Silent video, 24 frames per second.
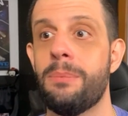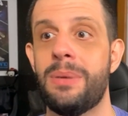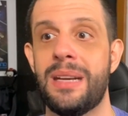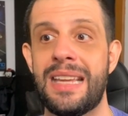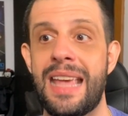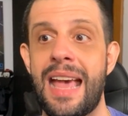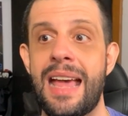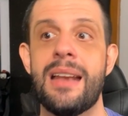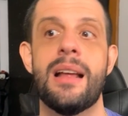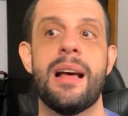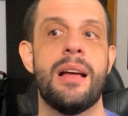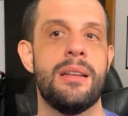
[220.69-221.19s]
but
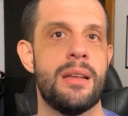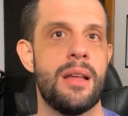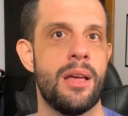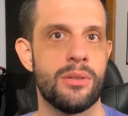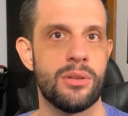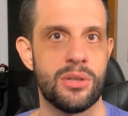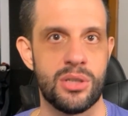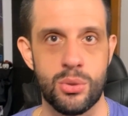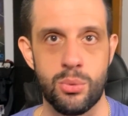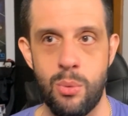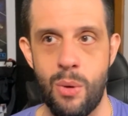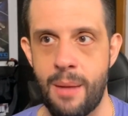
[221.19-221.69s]
again,
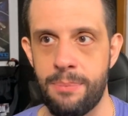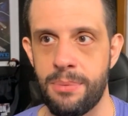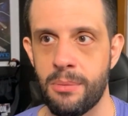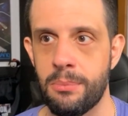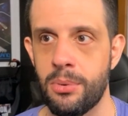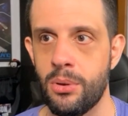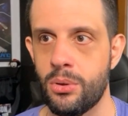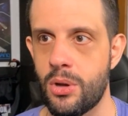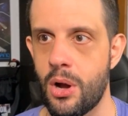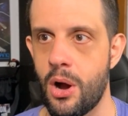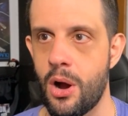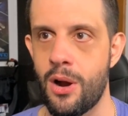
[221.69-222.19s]
another
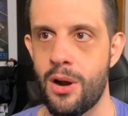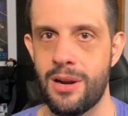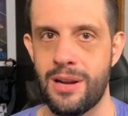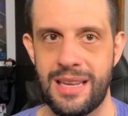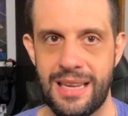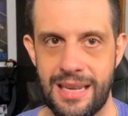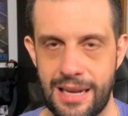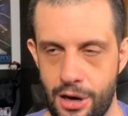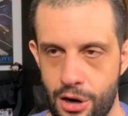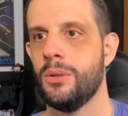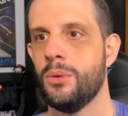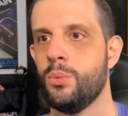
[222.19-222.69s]
swappable card
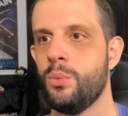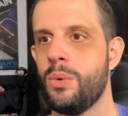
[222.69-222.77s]
here.